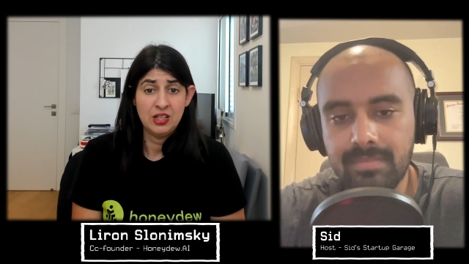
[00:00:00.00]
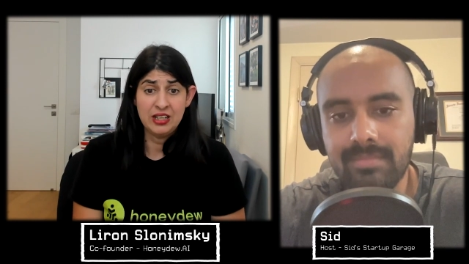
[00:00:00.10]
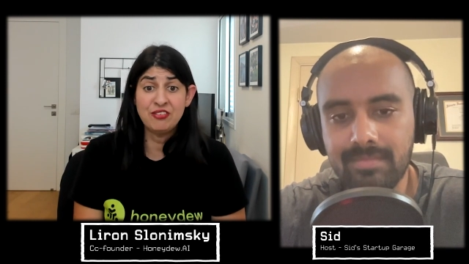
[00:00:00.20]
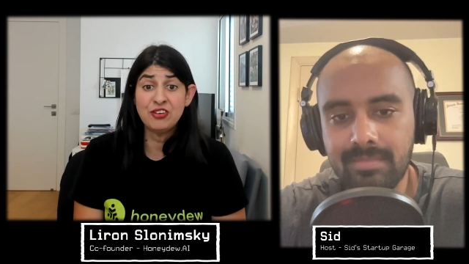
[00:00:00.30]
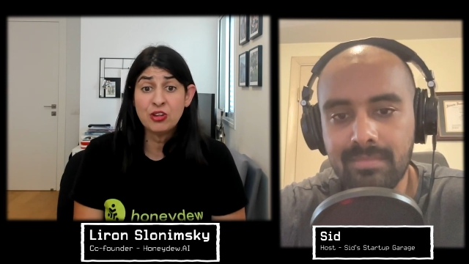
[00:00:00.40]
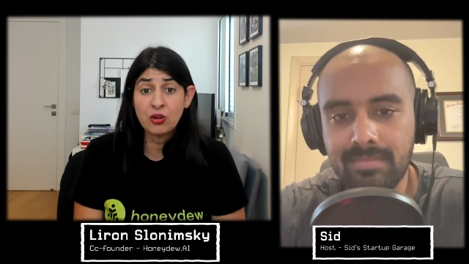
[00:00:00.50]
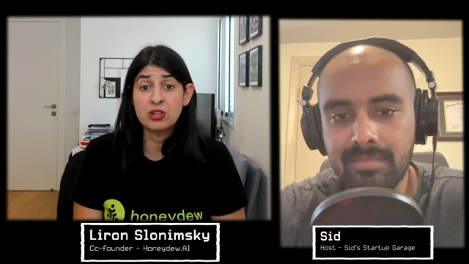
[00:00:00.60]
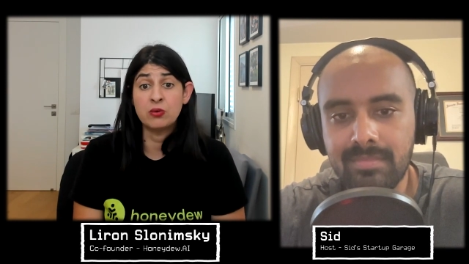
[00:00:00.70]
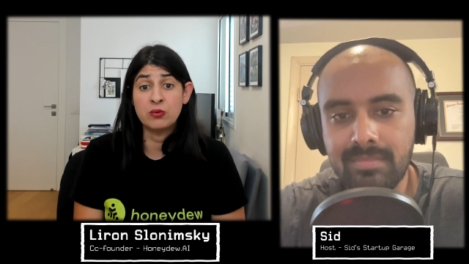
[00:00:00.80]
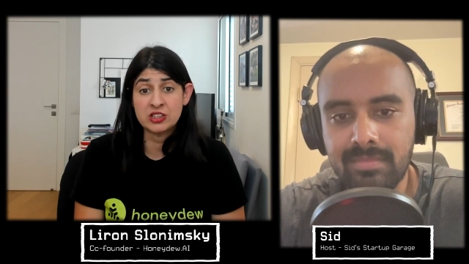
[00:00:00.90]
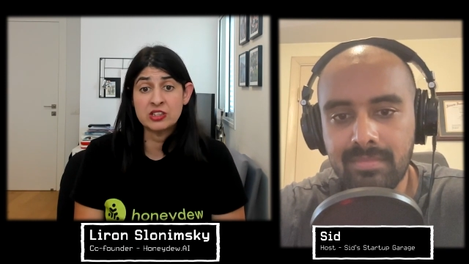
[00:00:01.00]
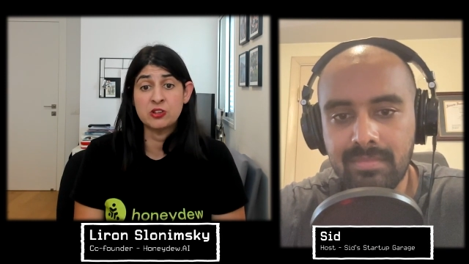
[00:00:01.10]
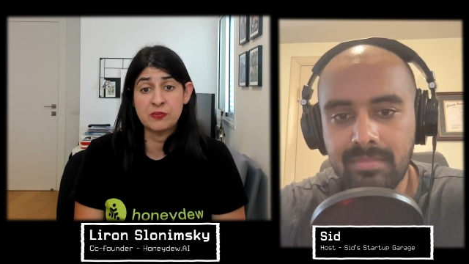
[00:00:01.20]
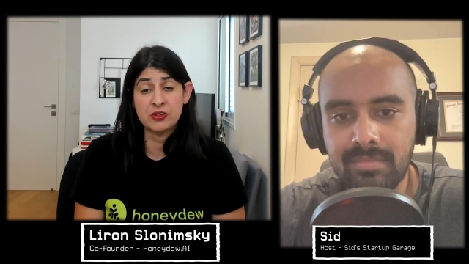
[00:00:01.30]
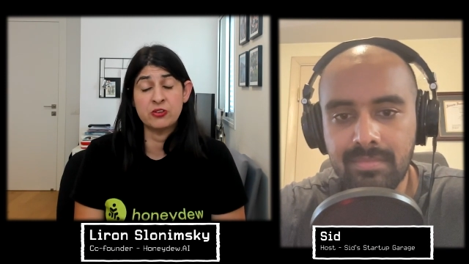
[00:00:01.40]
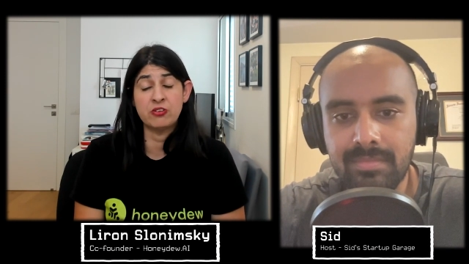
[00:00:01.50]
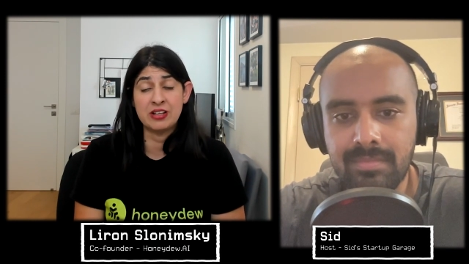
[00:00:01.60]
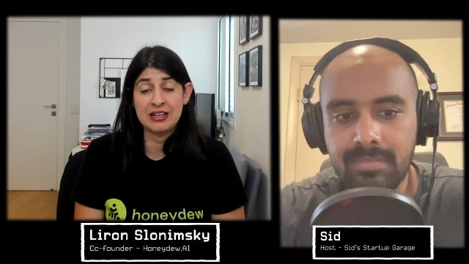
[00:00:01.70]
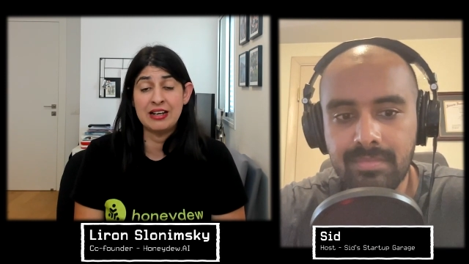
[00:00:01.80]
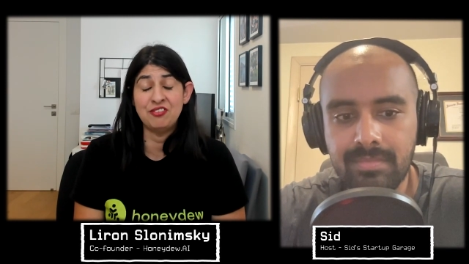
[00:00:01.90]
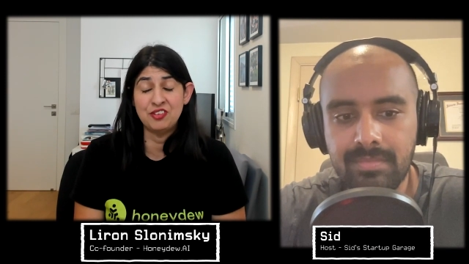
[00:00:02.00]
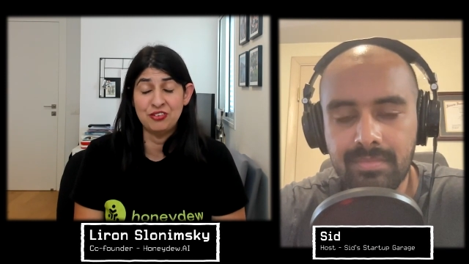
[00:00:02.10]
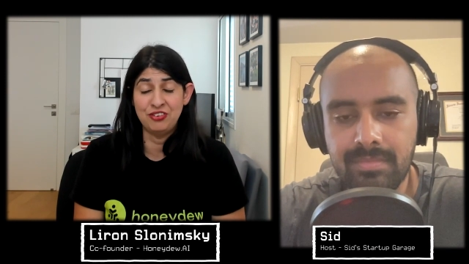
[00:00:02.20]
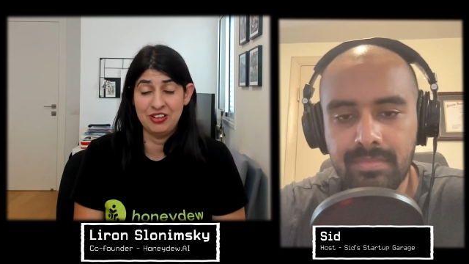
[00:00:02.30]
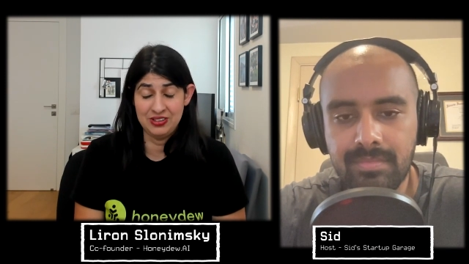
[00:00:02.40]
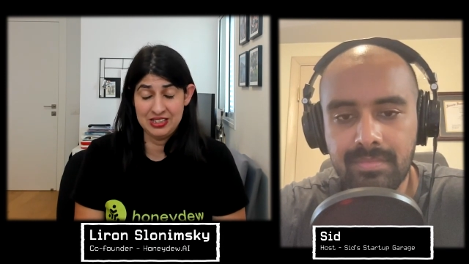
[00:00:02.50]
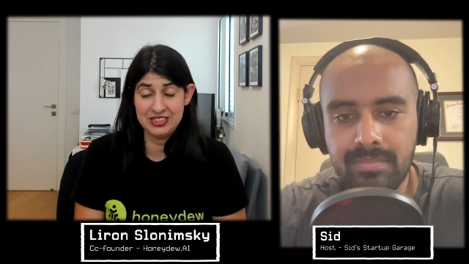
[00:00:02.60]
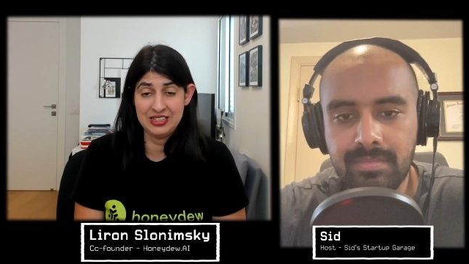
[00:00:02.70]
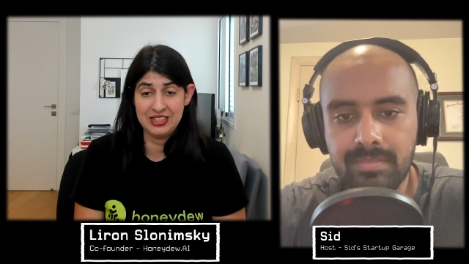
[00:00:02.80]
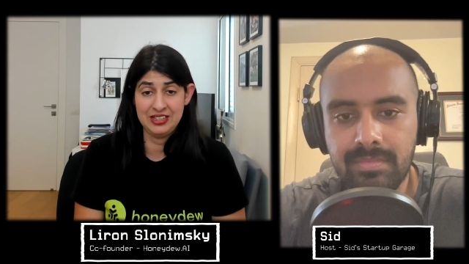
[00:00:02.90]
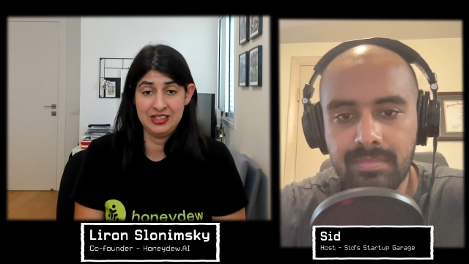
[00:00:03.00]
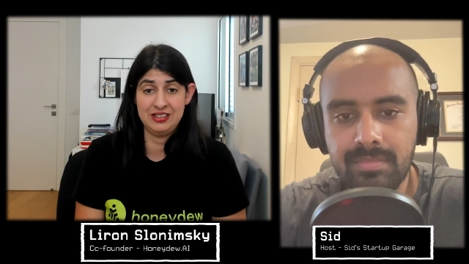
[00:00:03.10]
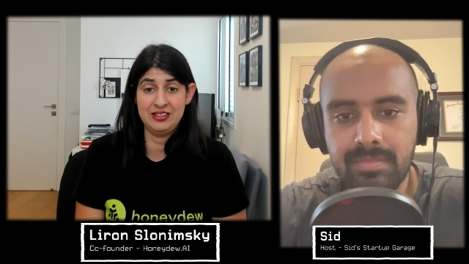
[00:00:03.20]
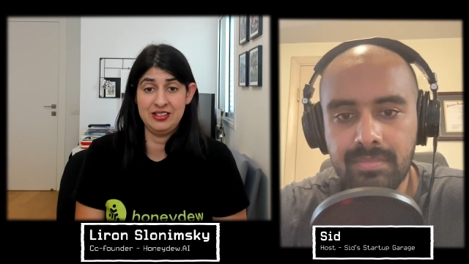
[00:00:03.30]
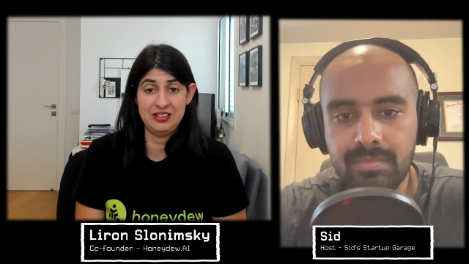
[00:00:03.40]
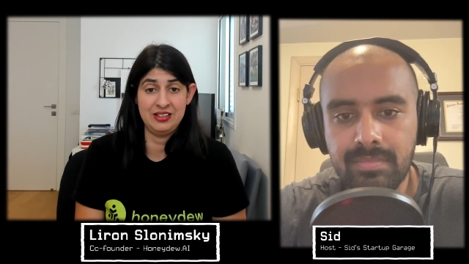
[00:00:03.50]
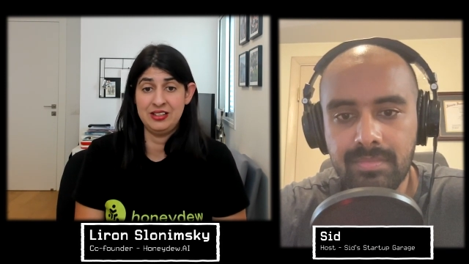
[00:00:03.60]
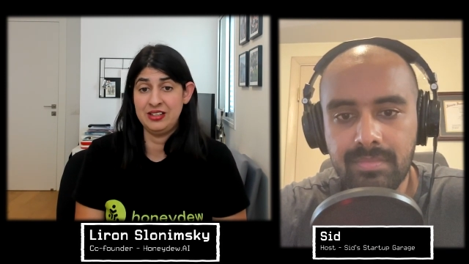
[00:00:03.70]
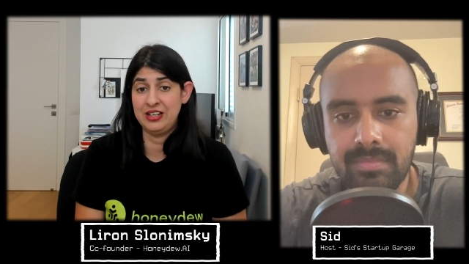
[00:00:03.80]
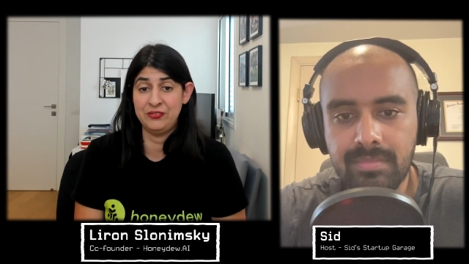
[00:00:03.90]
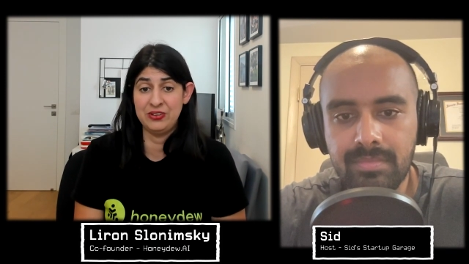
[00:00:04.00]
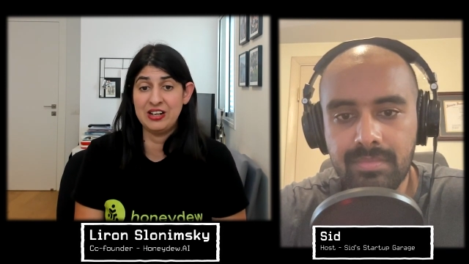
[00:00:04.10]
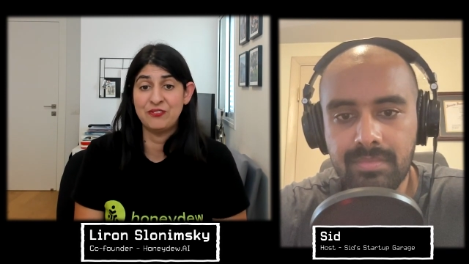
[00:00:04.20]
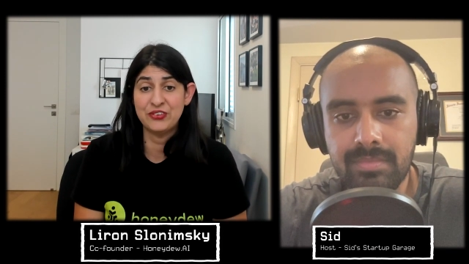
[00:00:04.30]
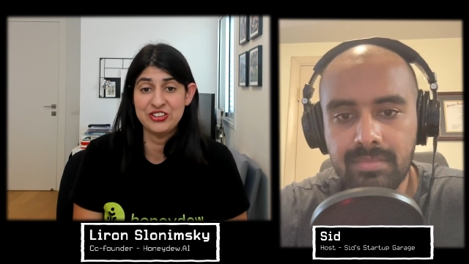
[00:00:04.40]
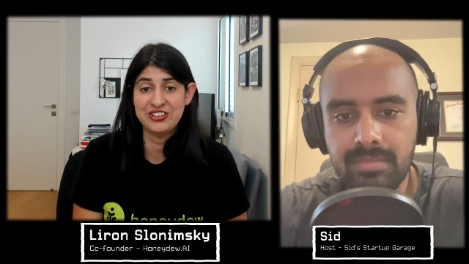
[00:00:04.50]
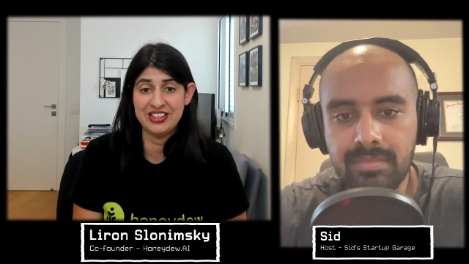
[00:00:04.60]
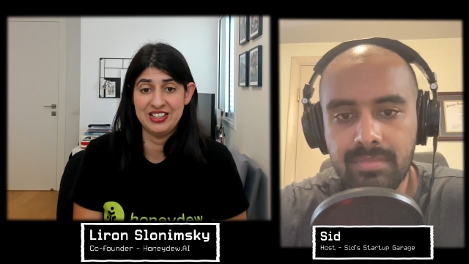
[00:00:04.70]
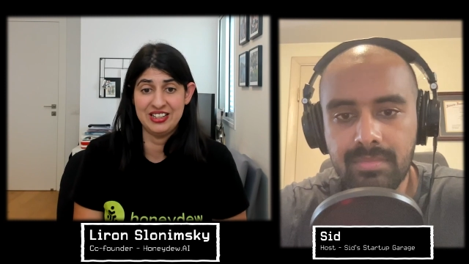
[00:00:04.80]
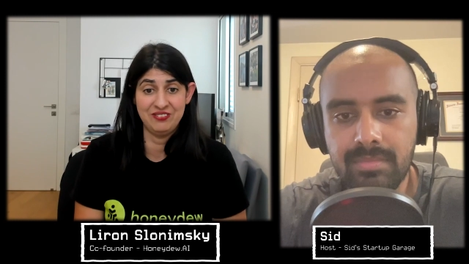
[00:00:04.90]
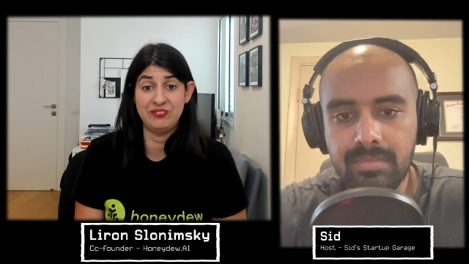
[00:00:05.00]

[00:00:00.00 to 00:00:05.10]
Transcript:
Speaker 1: Even though there were entrepreneurs that left their family and I really appreciate them,